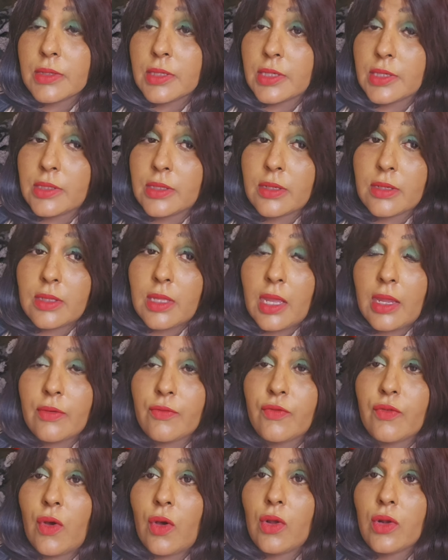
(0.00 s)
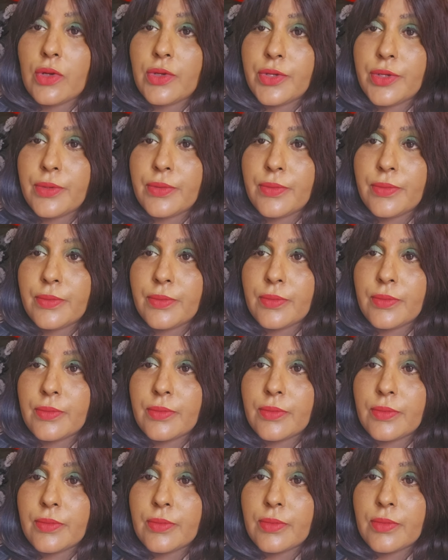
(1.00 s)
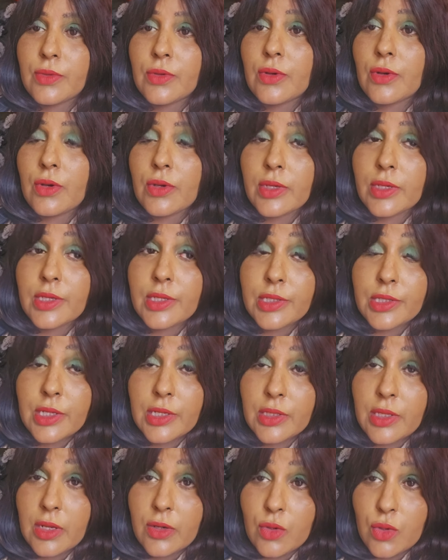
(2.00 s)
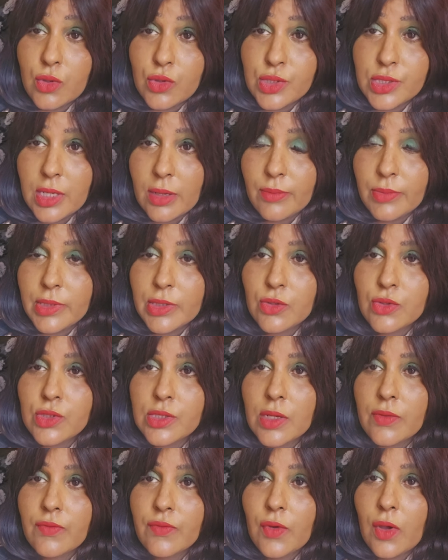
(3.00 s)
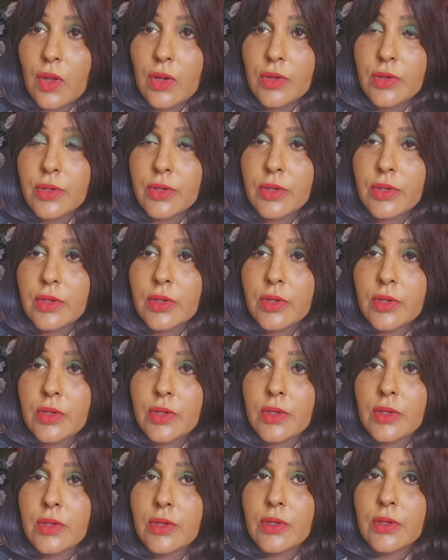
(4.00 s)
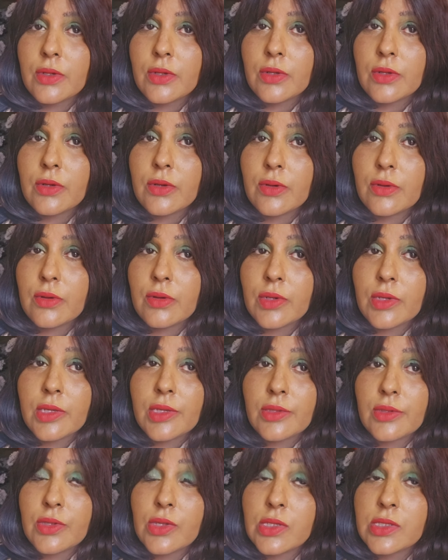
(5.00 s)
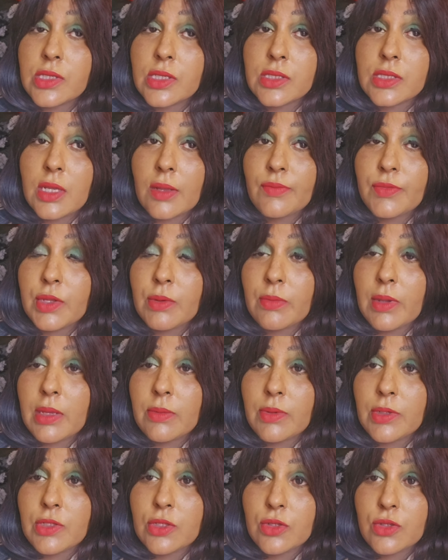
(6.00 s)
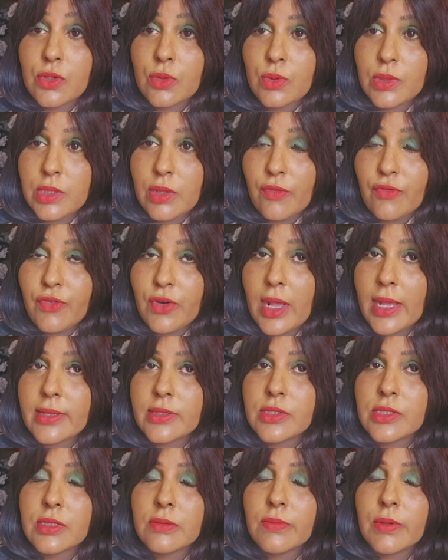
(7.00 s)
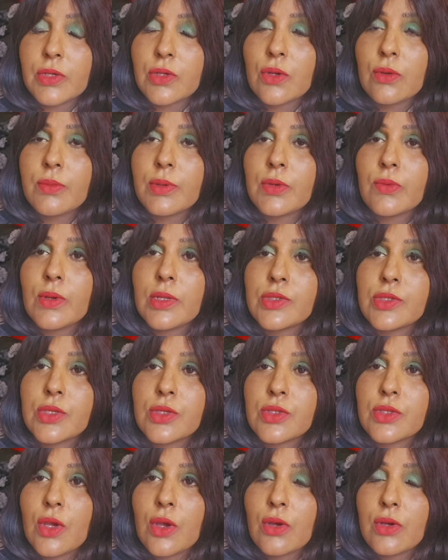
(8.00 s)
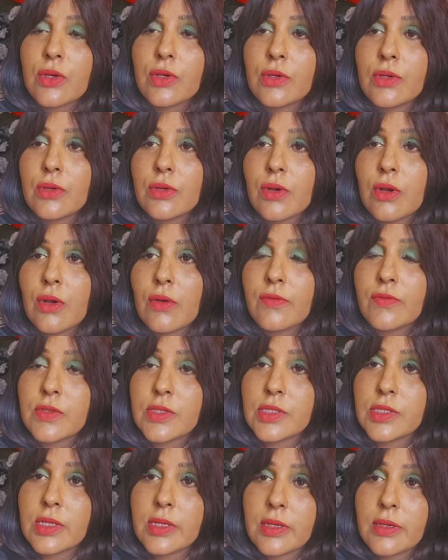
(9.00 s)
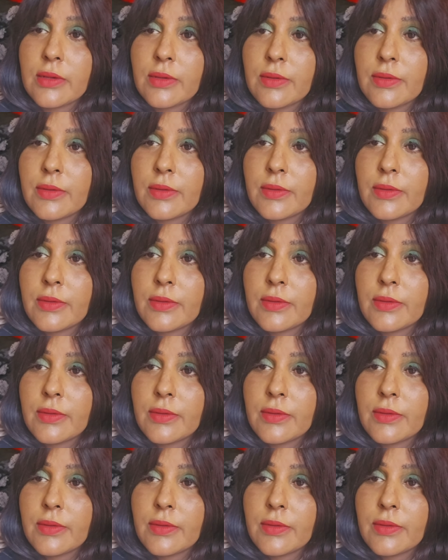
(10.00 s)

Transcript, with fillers: Either they're involved, or either they know somebody who's involved, or this is something maybe to do with the frats, but nobody wants to talk, obviously.